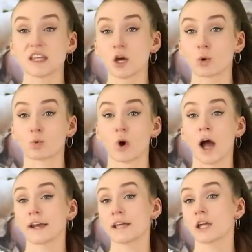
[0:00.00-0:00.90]
the
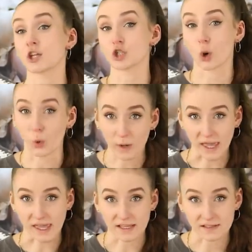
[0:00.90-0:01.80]
rotting
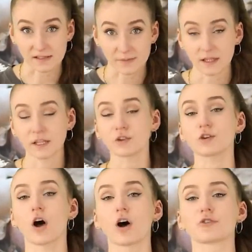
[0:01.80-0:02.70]
toys.
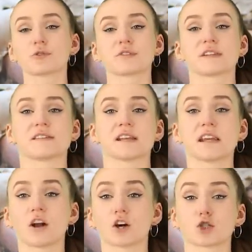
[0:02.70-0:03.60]
Littered all throughout the
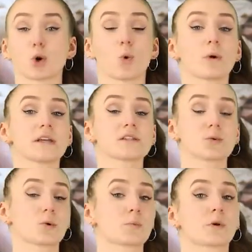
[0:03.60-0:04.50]
city are toys or